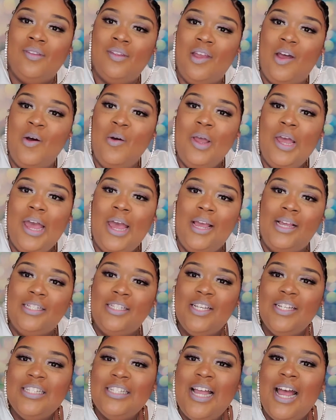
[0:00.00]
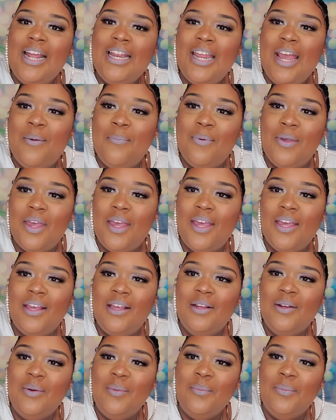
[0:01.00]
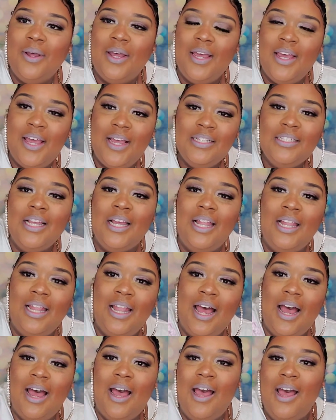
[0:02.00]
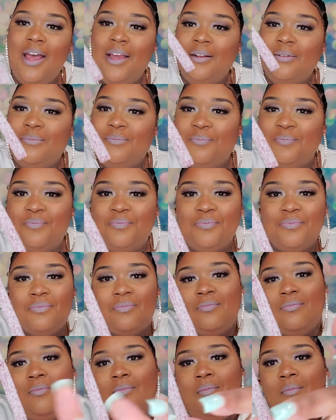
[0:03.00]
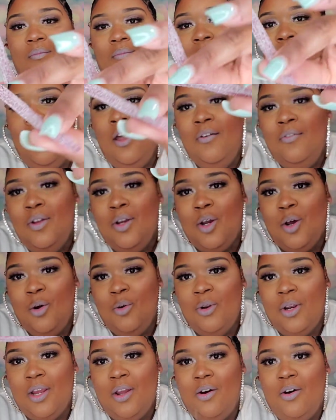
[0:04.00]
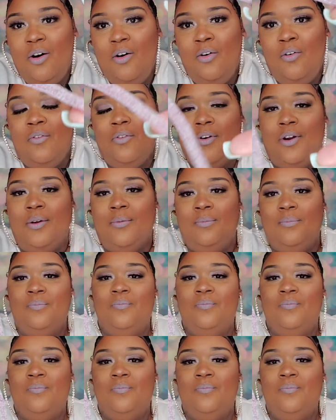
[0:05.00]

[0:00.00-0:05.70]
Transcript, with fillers: Okay, so it's not that big, but it has a lot of the coating all over it.